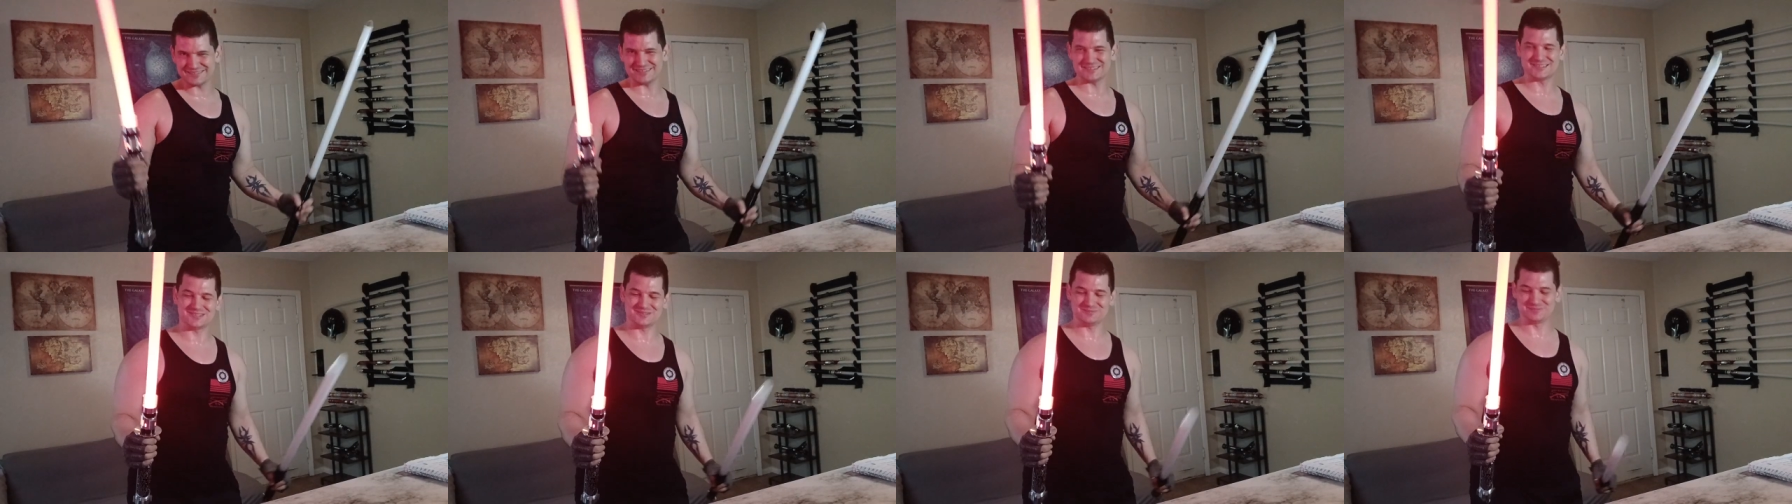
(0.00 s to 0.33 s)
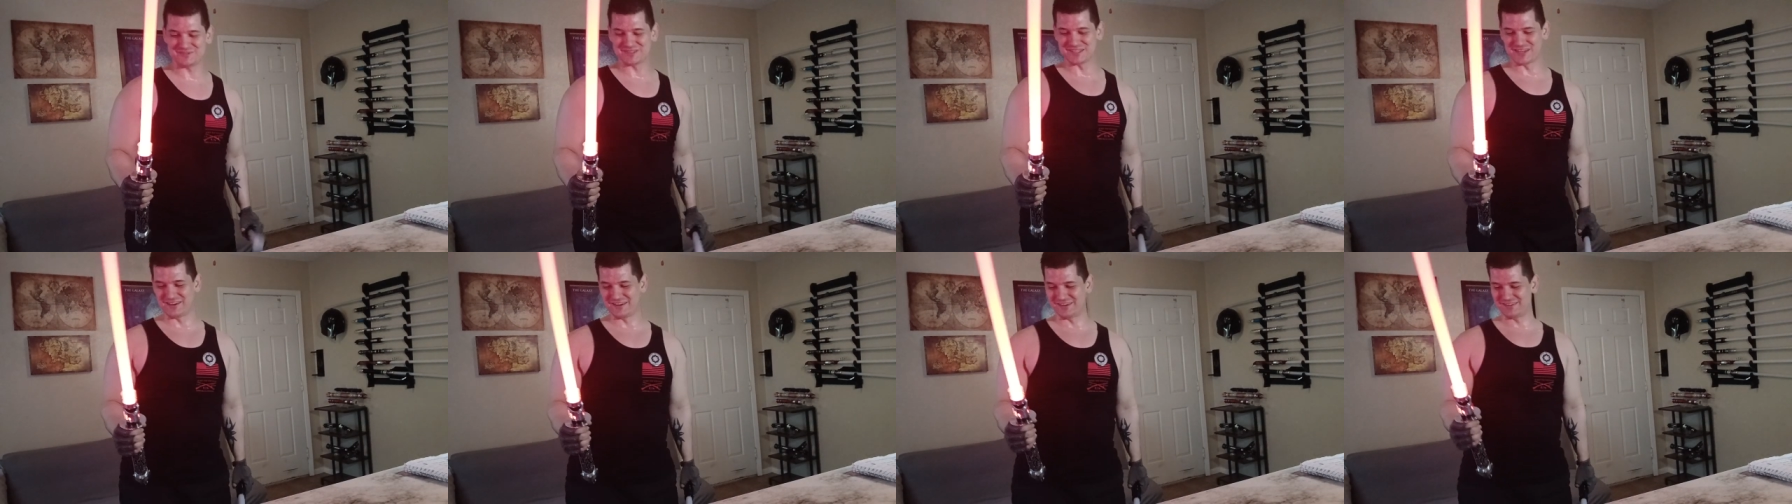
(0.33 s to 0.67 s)
That's what I'm
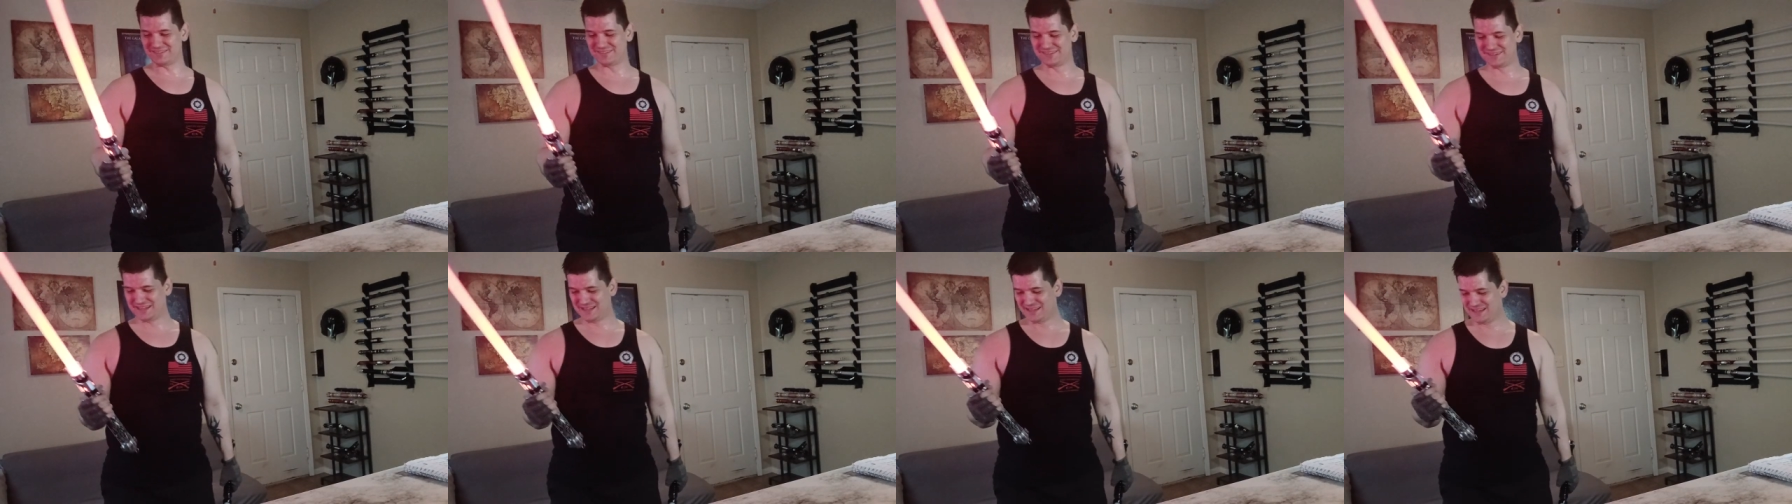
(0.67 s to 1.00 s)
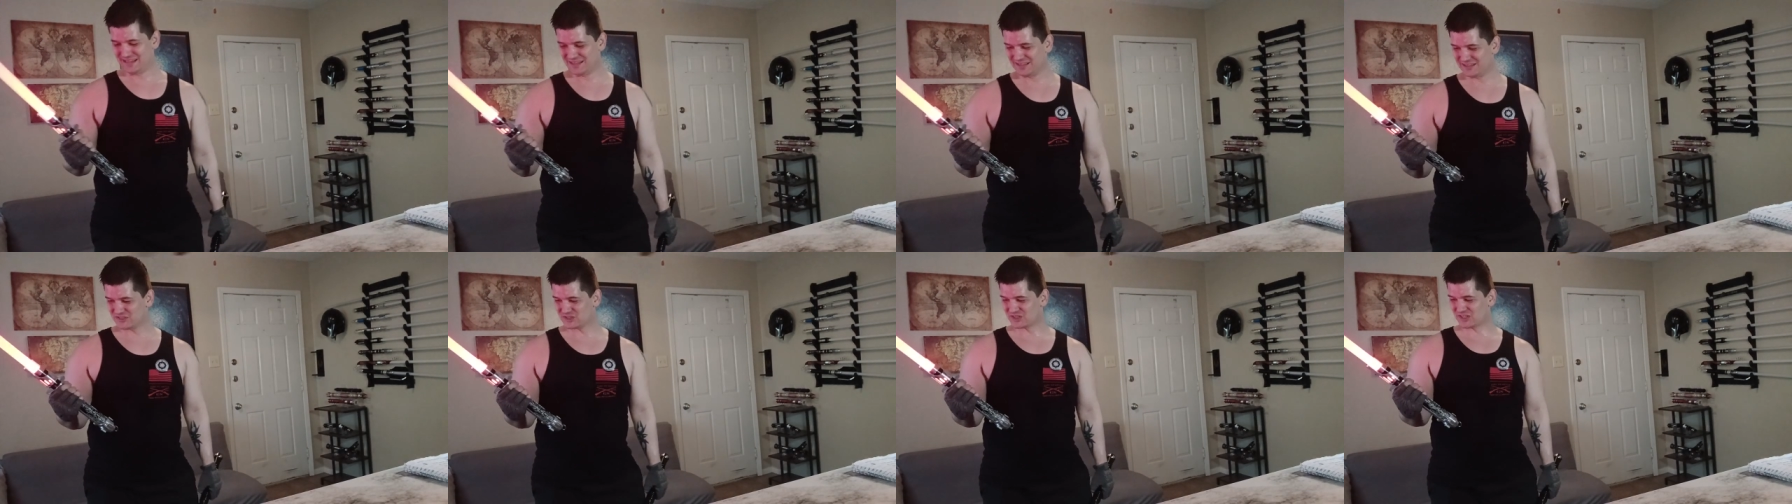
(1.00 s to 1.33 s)
saying.
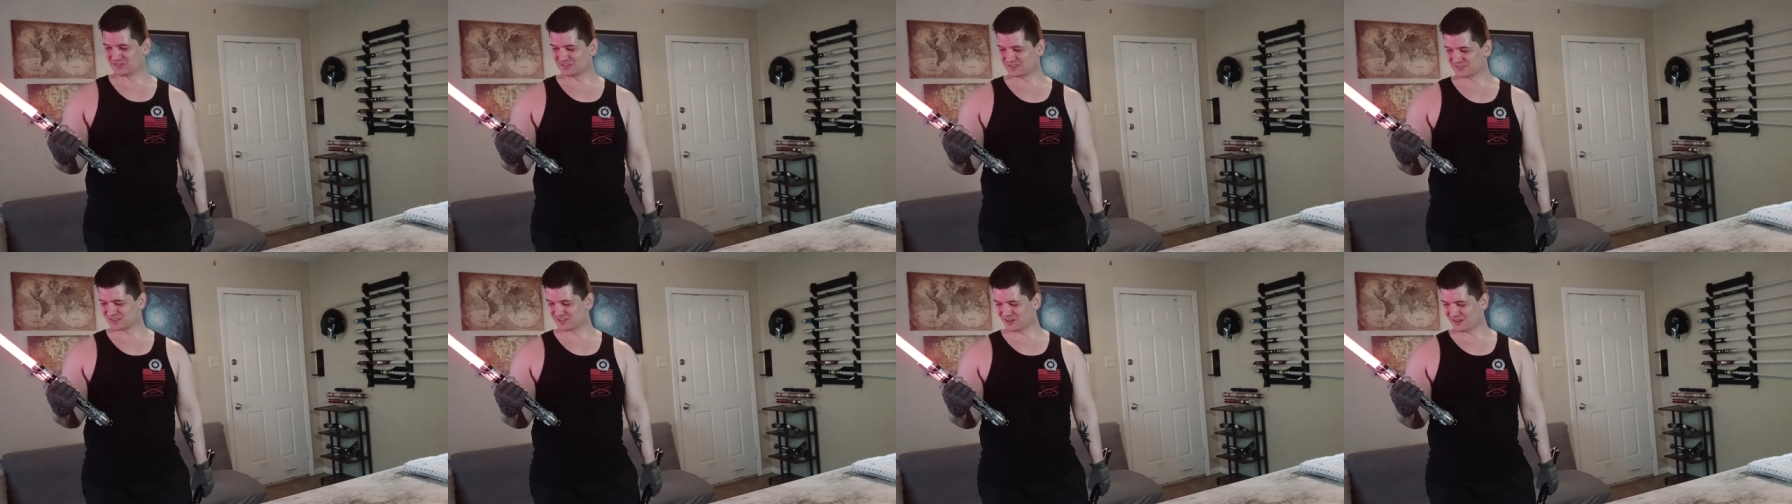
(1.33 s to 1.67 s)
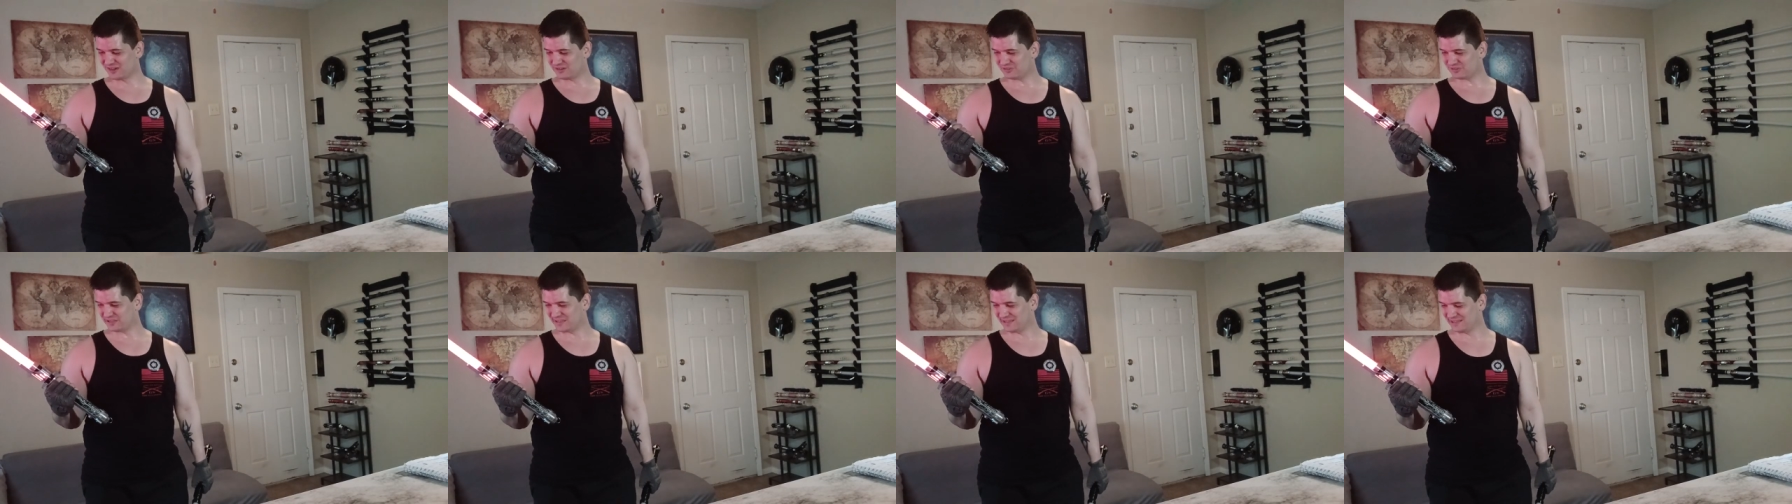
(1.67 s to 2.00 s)
Shut this
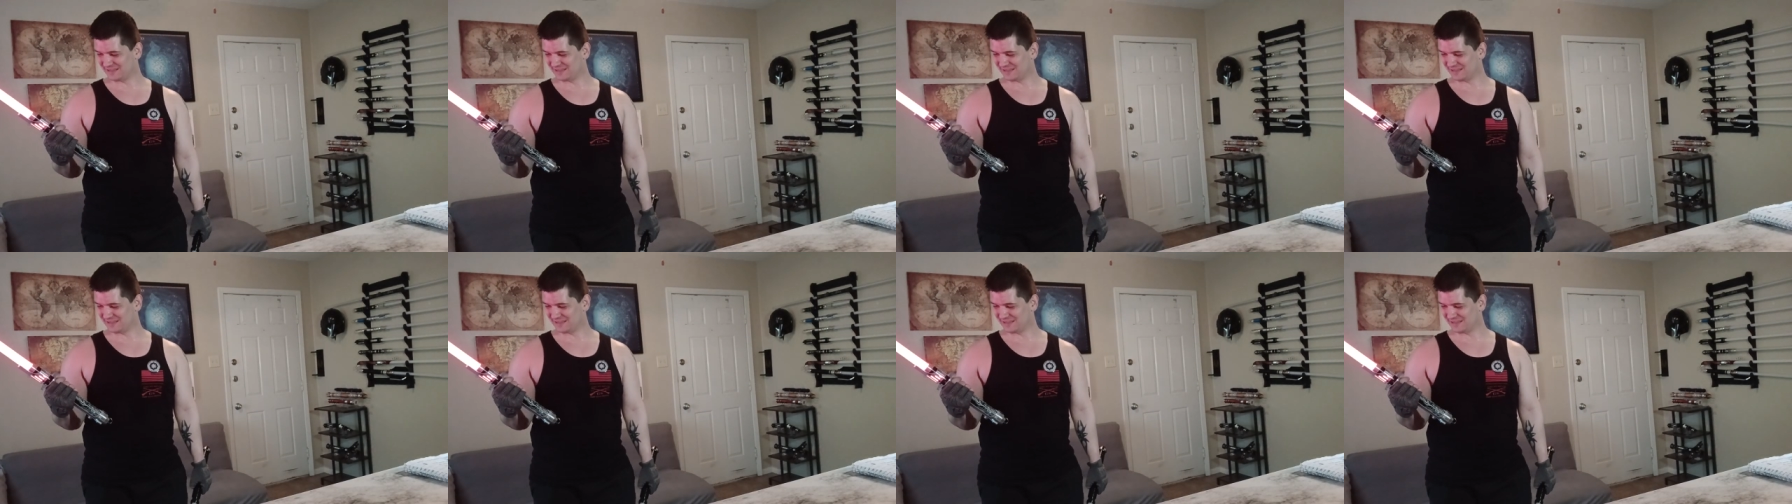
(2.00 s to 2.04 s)
off.